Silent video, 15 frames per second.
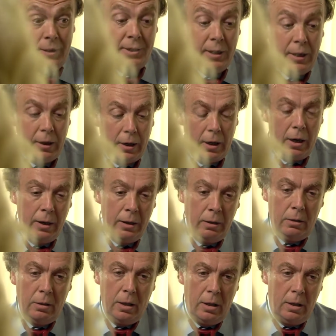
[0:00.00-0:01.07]
see that. And
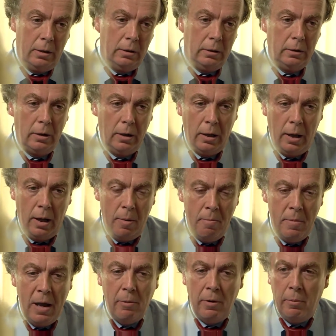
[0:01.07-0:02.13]
it
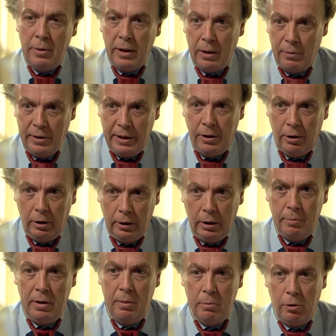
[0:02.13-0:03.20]
may well be that we need to do a little
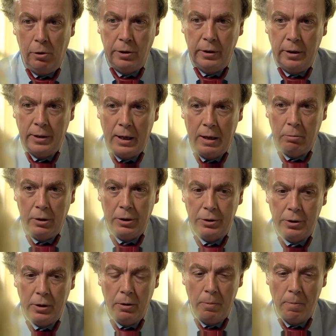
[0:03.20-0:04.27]
bit more than the tablets.
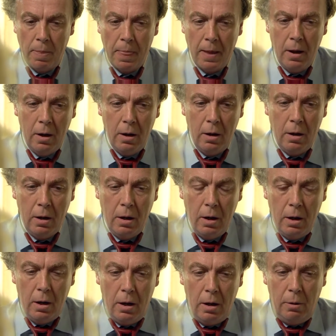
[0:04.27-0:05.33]
So
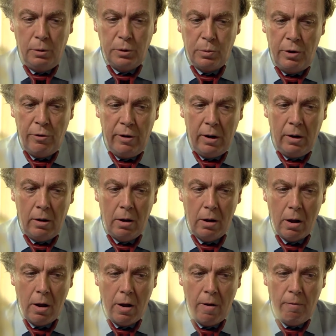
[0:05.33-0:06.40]
I was wondering
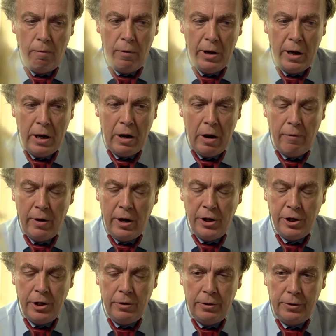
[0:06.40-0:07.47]
if we arrange
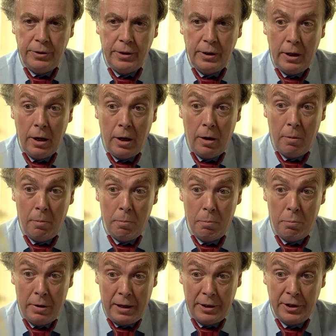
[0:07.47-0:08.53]
you to see our
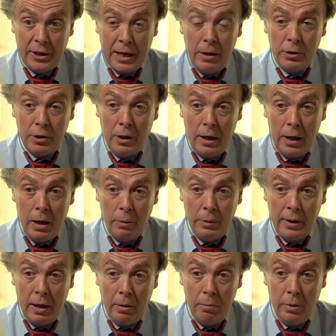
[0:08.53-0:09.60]
practice counsellor, how would
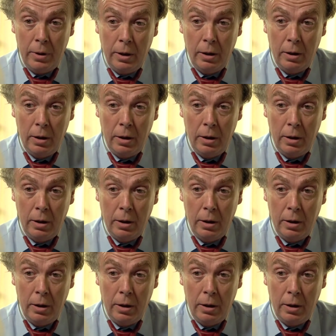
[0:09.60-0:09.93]
that be?